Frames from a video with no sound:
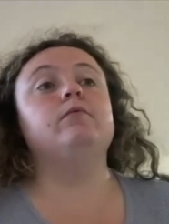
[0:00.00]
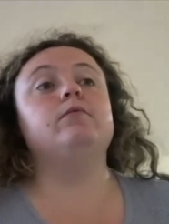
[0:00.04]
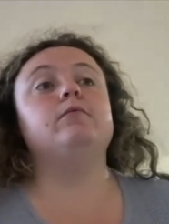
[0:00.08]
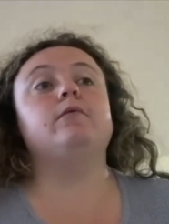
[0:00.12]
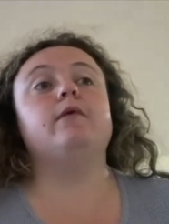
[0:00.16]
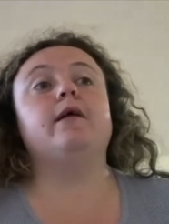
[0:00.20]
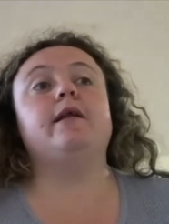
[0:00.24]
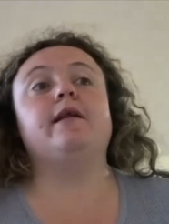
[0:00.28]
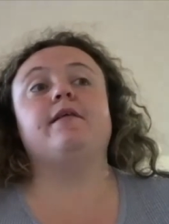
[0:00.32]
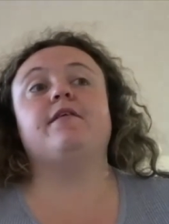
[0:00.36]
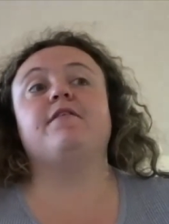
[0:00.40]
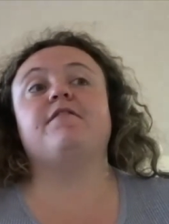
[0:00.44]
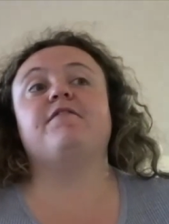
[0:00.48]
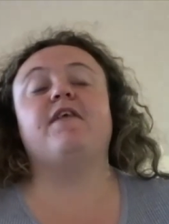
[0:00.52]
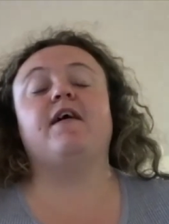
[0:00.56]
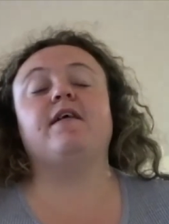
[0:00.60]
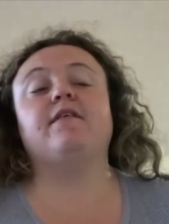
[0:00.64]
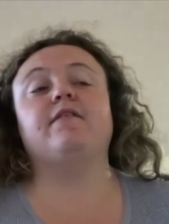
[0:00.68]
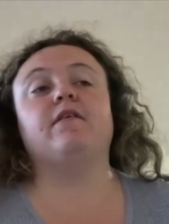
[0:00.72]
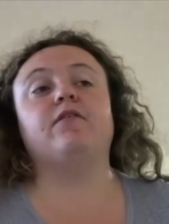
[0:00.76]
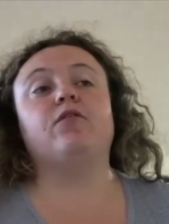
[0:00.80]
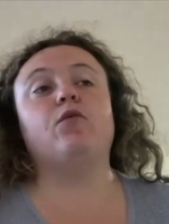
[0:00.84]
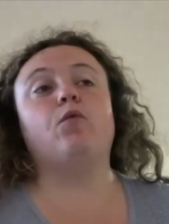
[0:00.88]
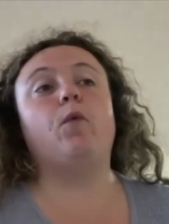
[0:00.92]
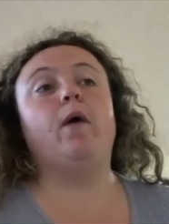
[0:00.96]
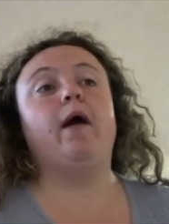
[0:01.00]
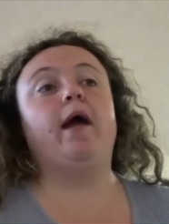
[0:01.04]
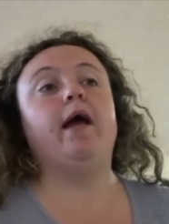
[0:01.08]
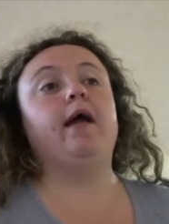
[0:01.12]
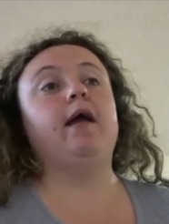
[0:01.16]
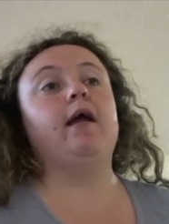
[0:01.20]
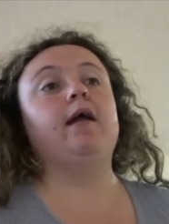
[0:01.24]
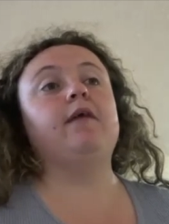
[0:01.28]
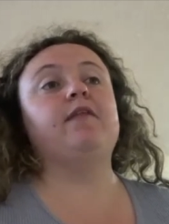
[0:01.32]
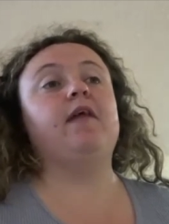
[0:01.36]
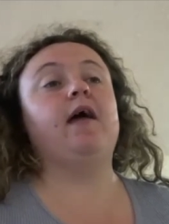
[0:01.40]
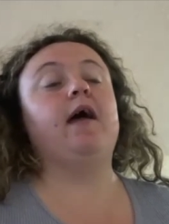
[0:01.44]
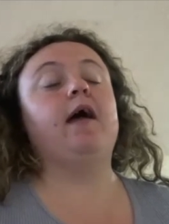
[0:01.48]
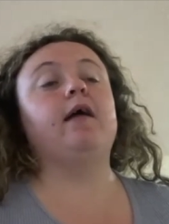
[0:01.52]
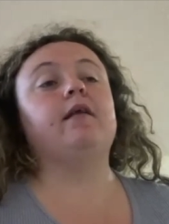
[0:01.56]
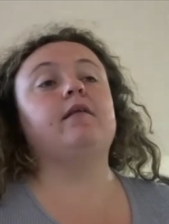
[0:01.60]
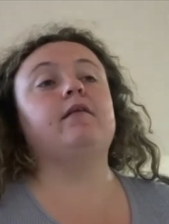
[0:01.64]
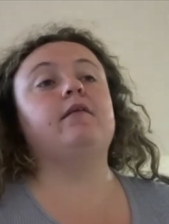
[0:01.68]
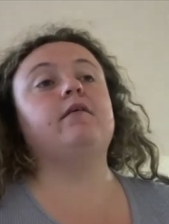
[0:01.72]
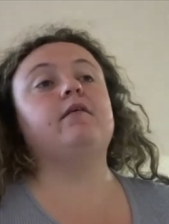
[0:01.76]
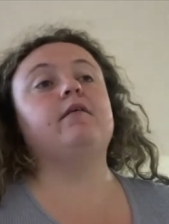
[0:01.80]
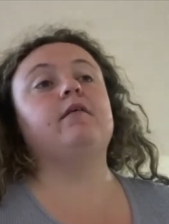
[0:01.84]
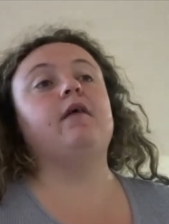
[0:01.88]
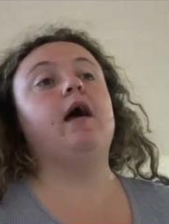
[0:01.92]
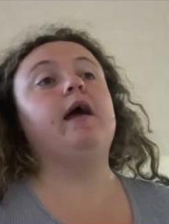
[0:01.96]
and it's affected the way that
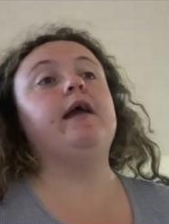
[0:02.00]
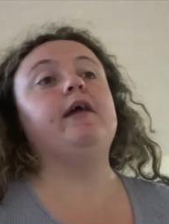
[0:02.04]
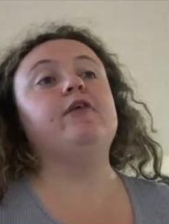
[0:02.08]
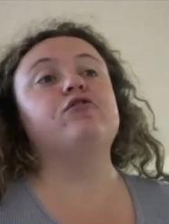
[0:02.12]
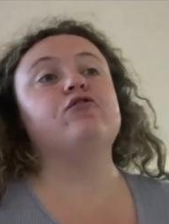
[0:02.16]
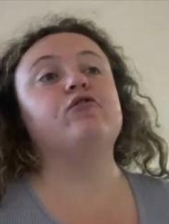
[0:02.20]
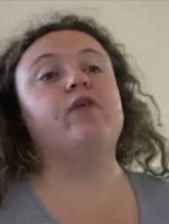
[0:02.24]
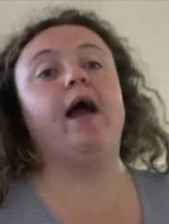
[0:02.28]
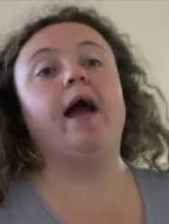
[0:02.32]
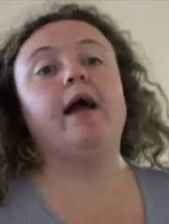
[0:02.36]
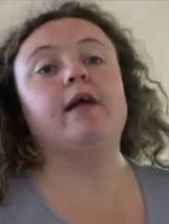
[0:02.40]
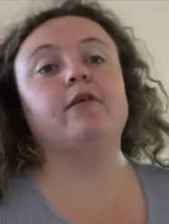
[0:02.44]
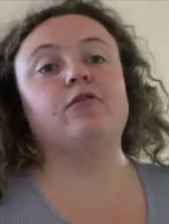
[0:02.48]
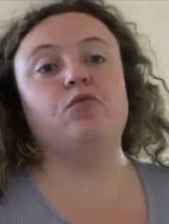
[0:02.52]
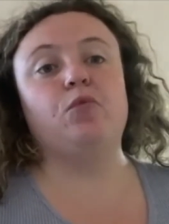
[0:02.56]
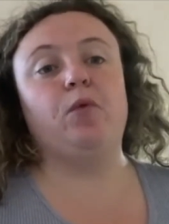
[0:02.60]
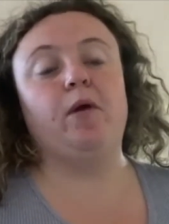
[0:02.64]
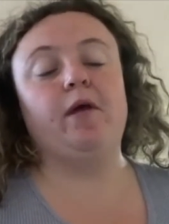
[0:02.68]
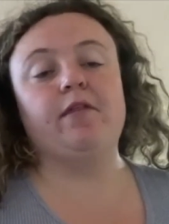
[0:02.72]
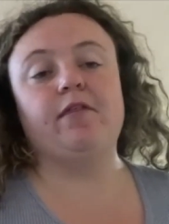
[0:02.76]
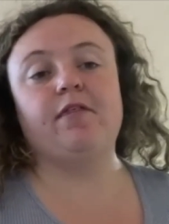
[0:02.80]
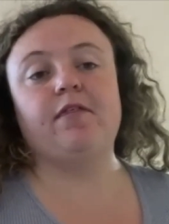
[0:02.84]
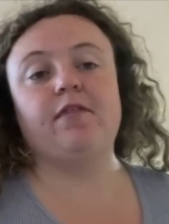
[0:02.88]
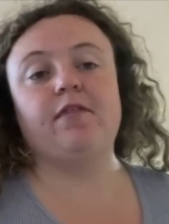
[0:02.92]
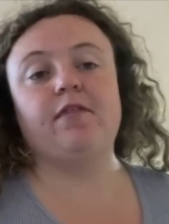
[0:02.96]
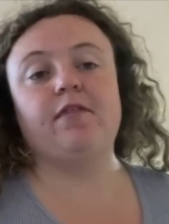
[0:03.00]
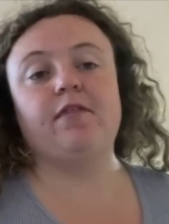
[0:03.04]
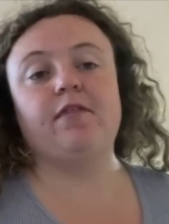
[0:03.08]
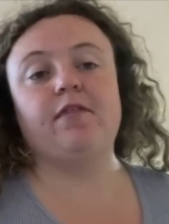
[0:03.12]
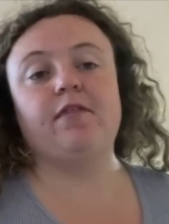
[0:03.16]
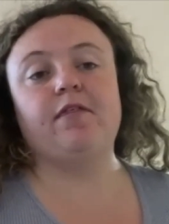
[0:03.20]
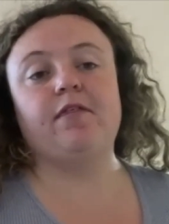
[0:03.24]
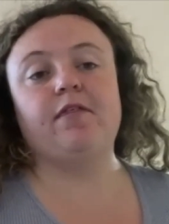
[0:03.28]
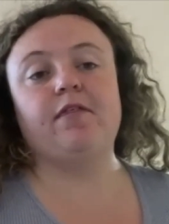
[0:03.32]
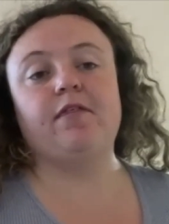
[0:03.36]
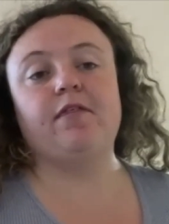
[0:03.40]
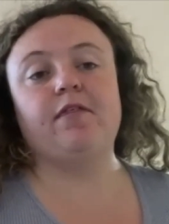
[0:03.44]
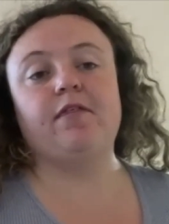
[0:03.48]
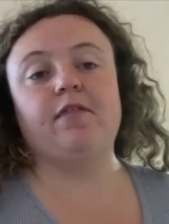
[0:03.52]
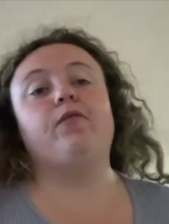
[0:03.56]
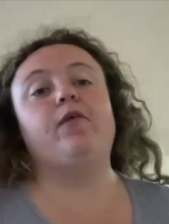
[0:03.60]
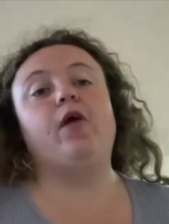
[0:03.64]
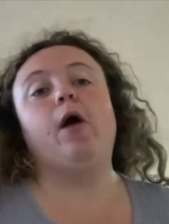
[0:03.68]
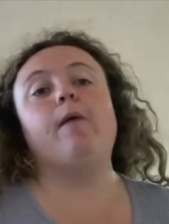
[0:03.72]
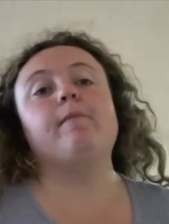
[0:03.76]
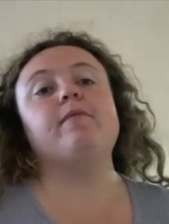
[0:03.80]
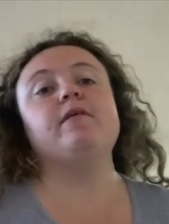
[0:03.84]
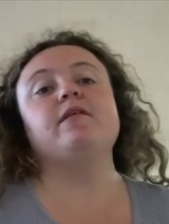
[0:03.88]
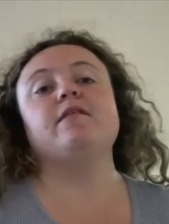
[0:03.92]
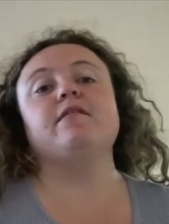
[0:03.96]
I interact with,
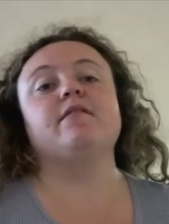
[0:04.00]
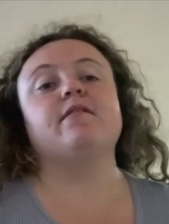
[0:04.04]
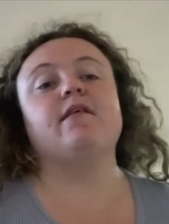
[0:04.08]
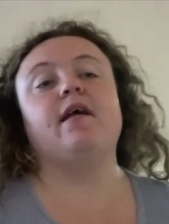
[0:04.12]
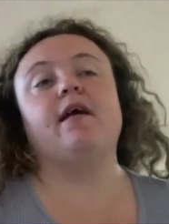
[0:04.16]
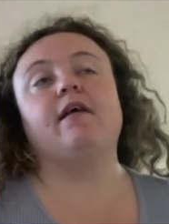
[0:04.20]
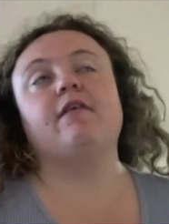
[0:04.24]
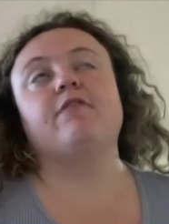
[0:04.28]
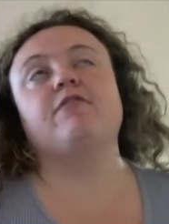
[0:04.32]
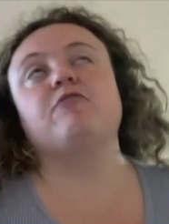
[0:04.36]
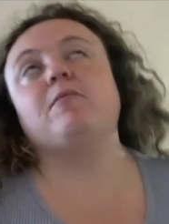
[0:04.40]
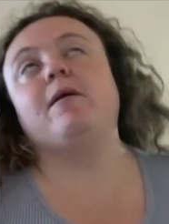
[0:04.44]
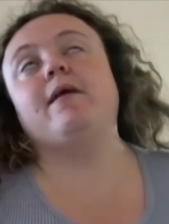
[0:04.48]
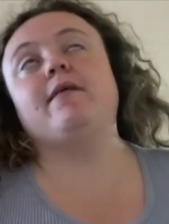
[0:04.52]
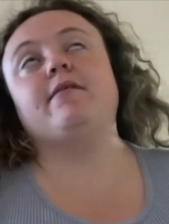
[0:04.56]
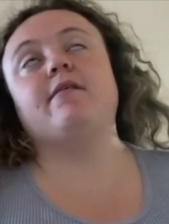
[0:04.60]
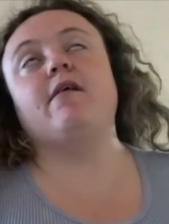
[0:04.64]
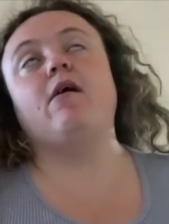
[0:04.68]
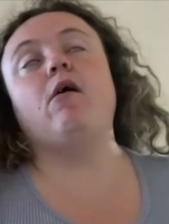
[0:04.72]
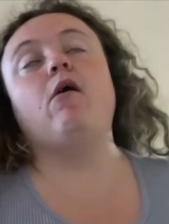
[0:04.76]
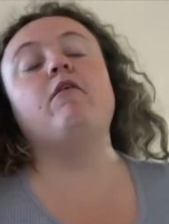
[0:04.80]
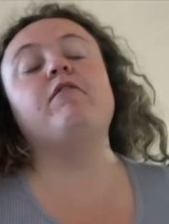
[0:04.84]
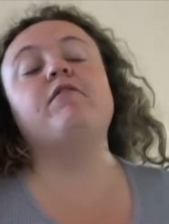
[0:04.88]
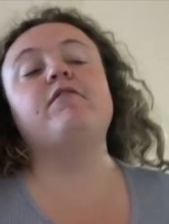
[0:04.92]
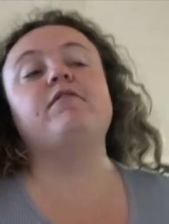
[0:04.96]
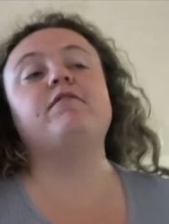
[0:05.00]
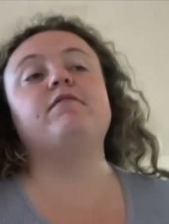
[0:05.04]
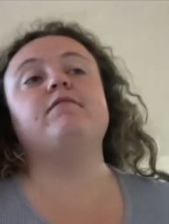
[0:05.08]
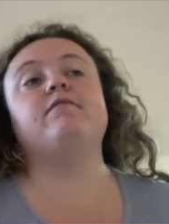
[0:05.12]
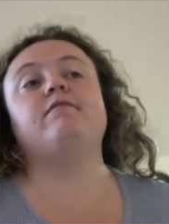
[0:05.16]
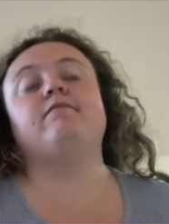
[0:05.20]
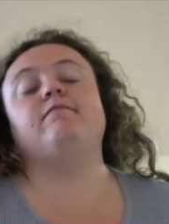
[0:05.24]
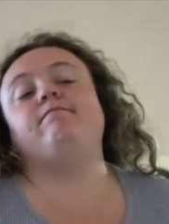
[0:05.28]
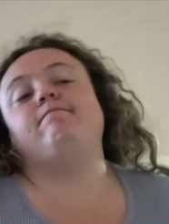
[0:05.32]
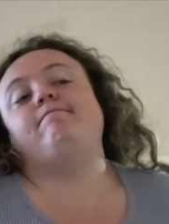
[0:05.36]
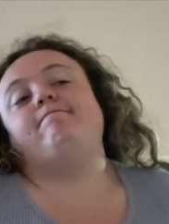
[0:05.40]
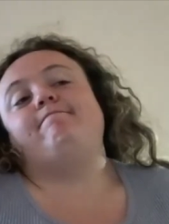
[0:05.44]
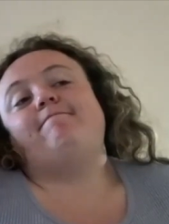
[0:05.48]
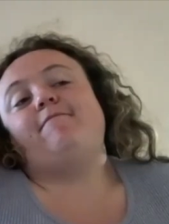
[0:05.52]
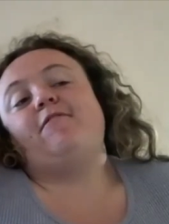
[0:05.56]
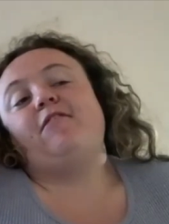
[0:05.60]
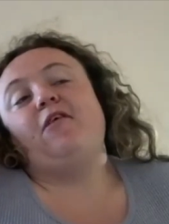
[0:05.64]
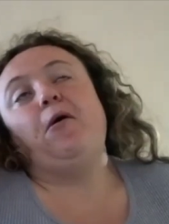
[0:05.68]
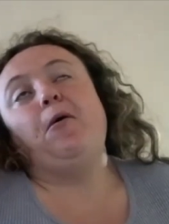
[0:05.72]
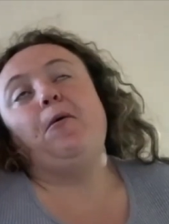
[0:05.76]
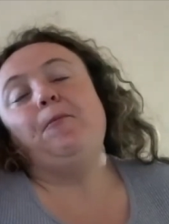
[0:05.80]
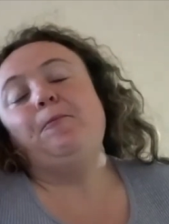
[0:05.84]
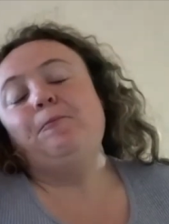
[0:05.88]
the opposite sex for myself. So.